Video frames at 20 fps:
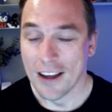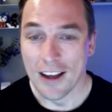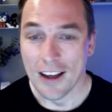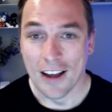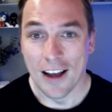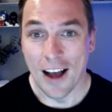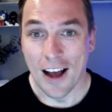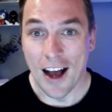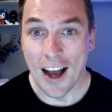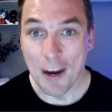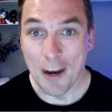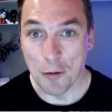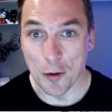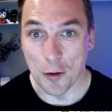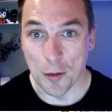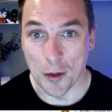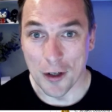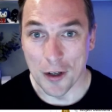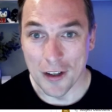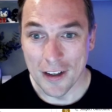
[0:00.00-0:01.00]
Hi,
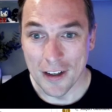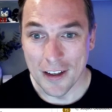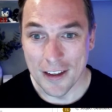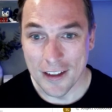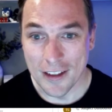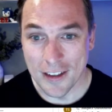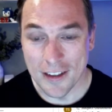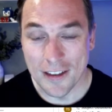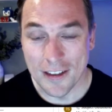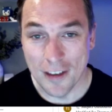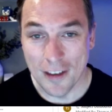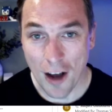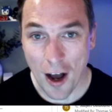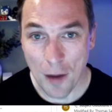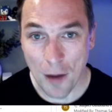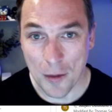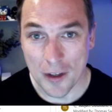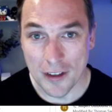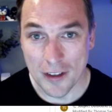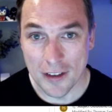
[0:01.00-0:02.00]
Ruben. This is
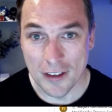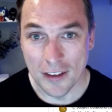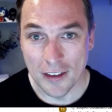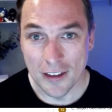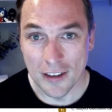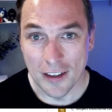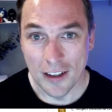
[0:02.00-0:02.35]
Thomas.